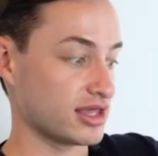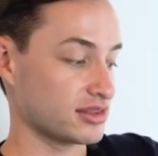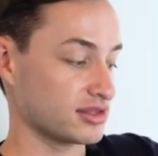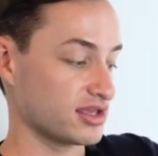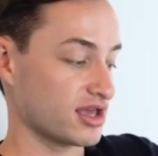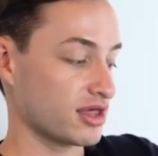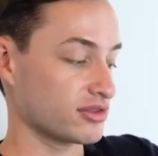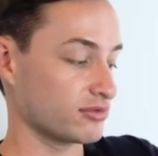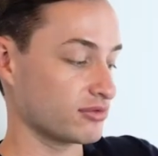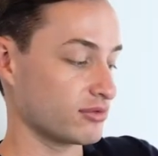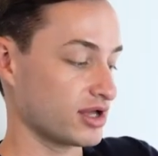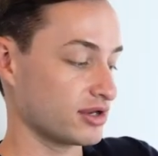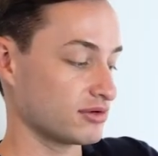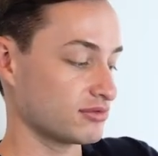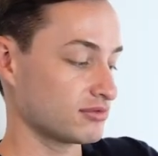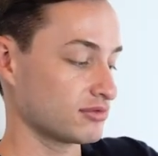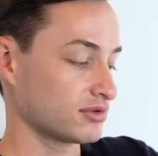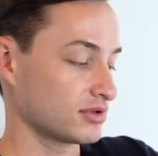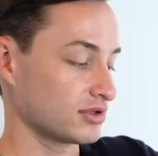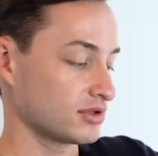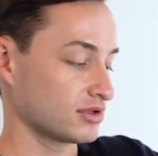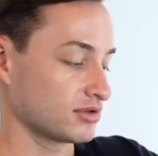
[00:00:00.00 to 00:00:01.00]
than the other one.
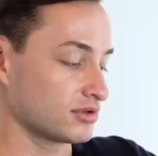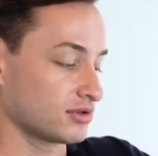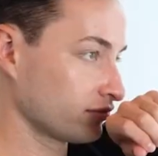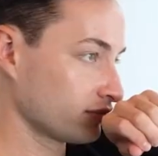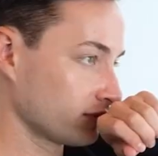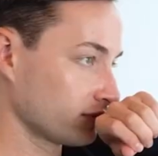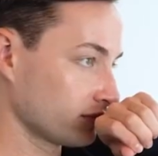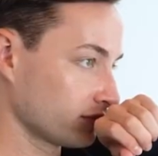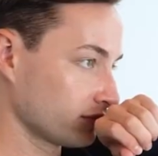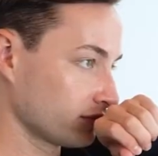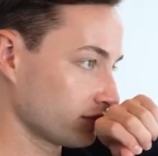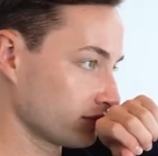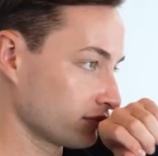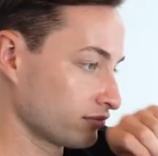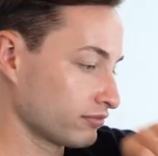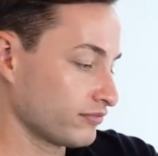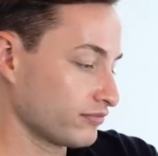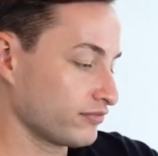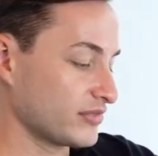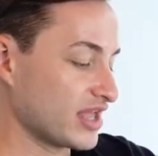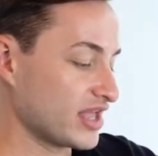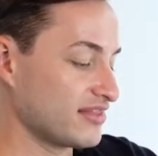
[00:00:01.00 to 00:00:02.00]

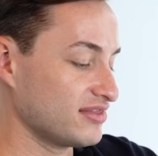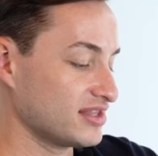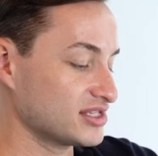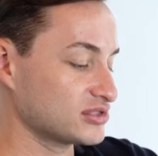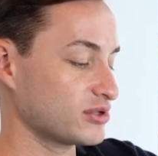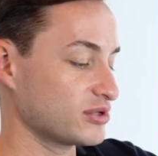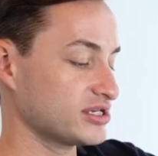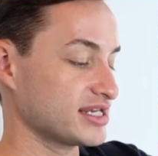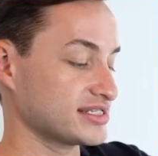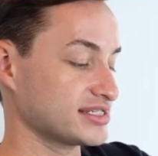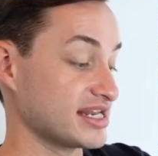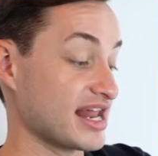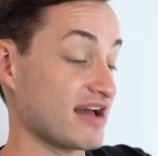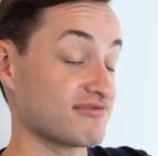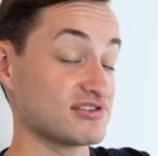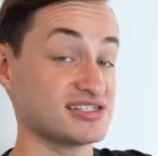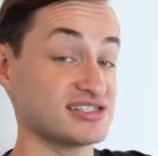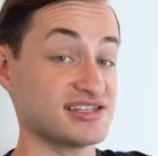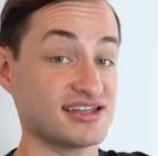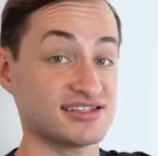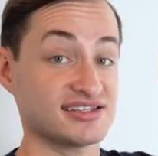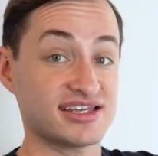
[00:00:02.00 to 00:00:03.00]
And this one doesn't have a
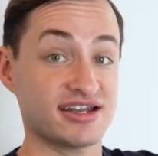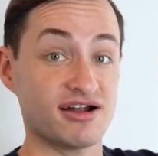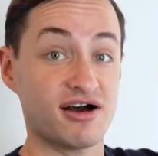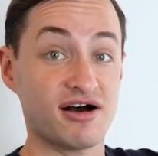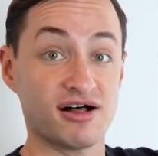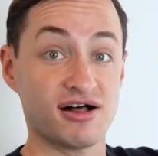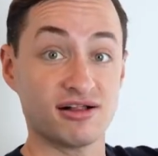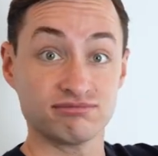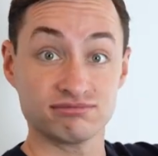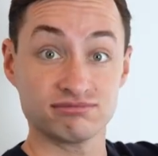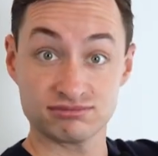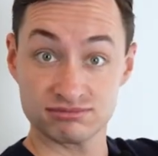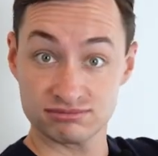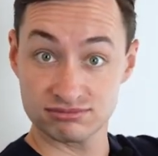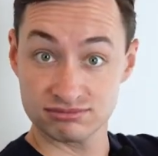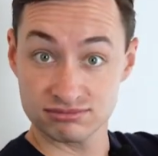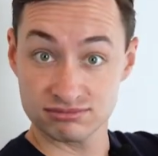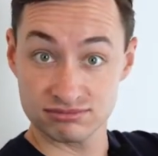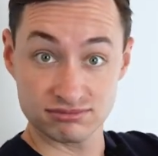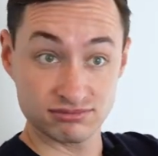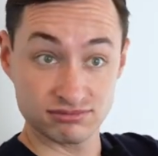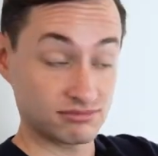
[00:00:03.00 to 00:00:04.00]
scent at all.
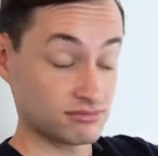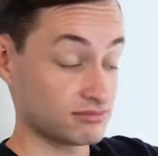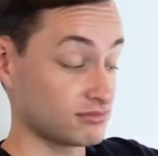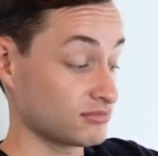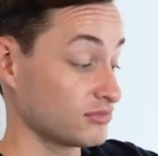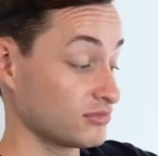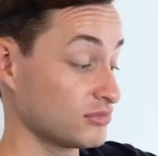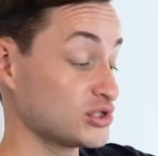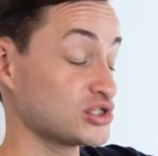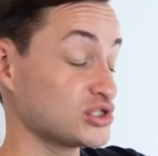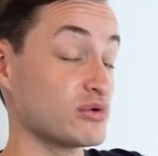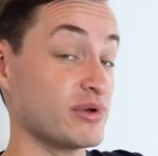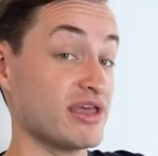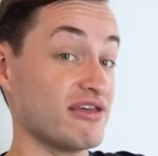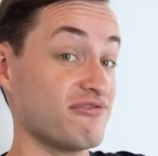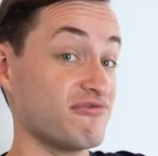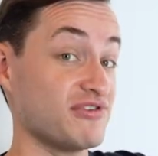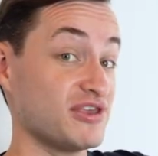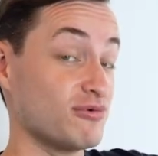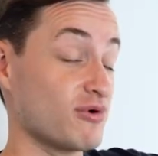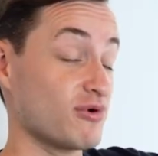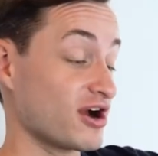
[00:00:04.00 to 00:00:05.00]
So
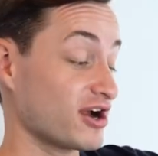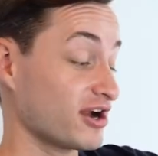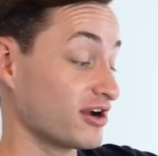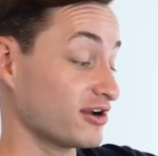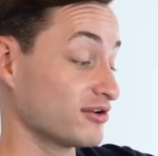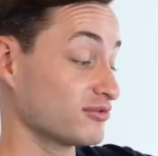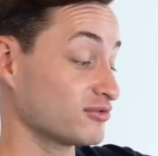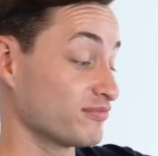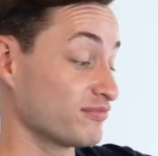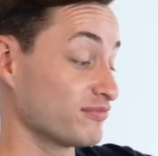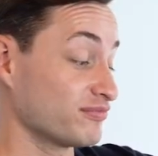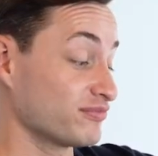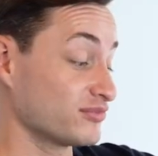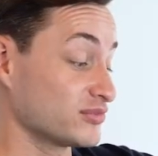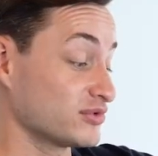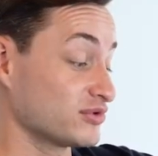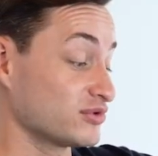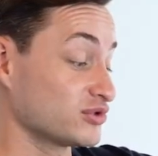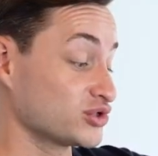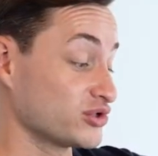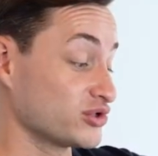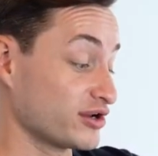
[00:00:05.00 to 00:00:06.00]
if you are
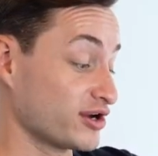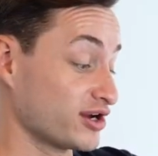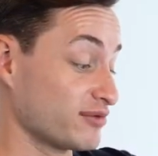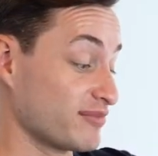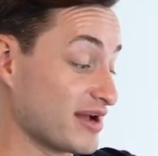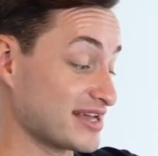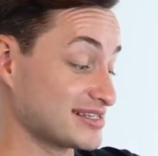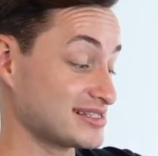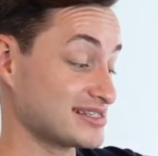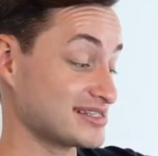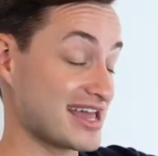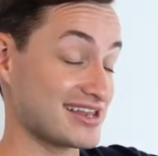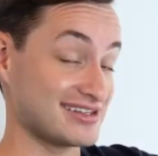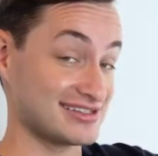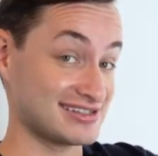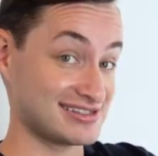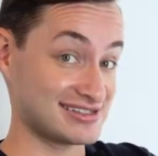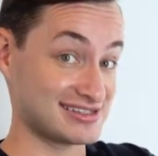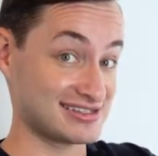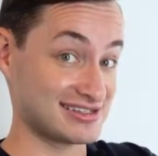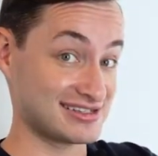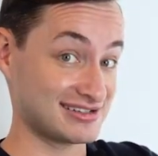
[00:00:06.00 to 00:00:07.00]
triggered by
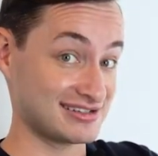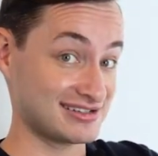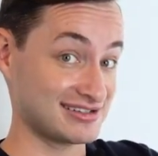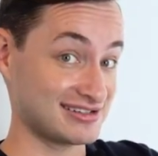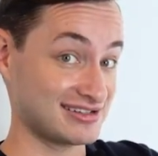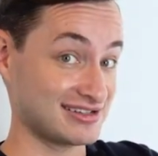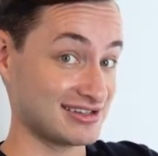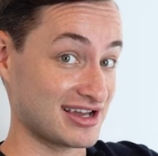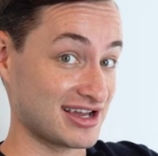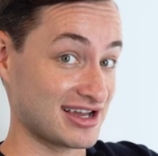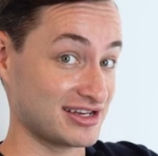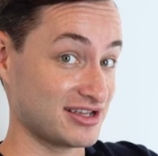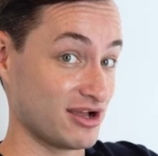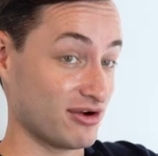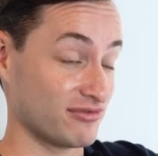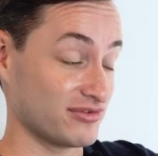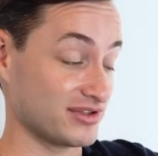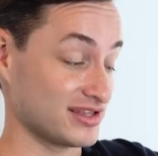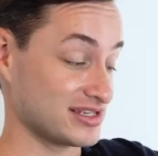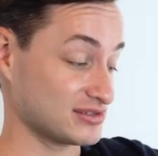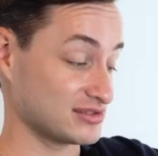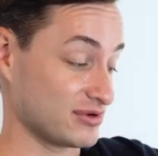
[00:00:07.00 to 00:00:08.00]
scents, I'd go
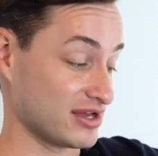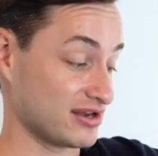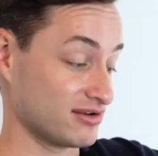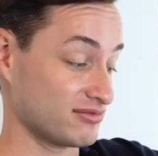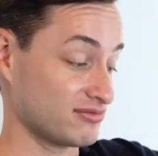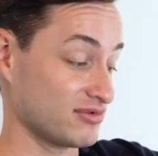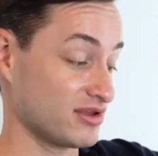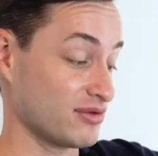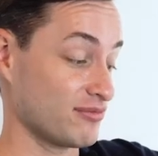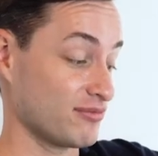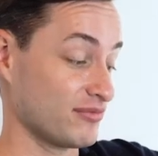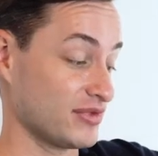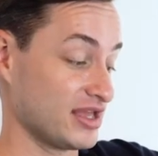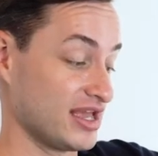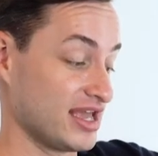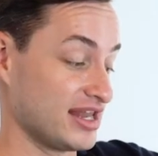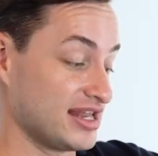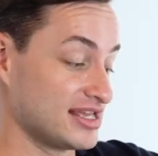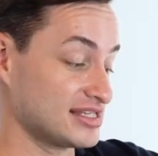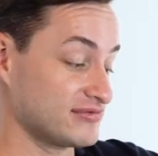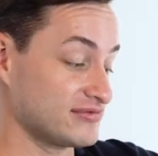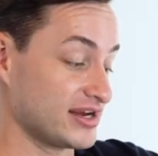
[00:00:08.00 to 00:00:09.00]
for this one.
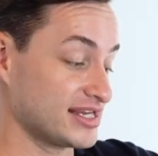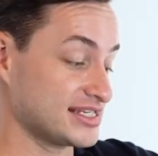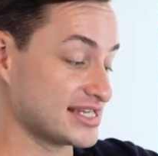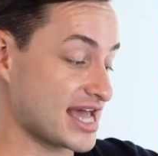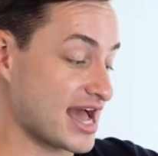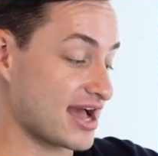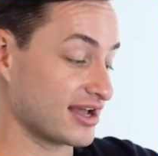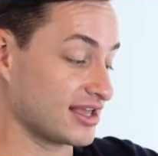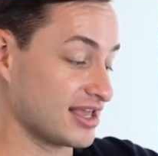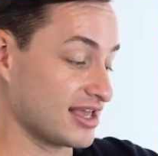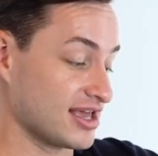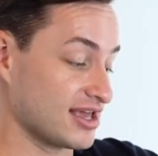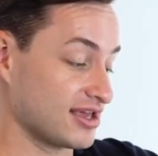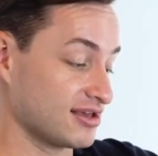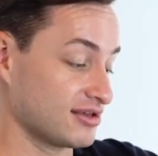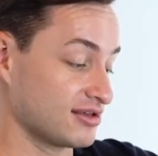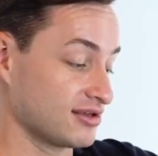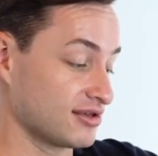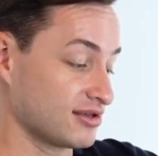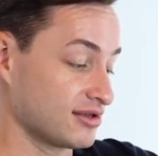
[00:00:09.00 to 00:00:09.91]
It is very tacky,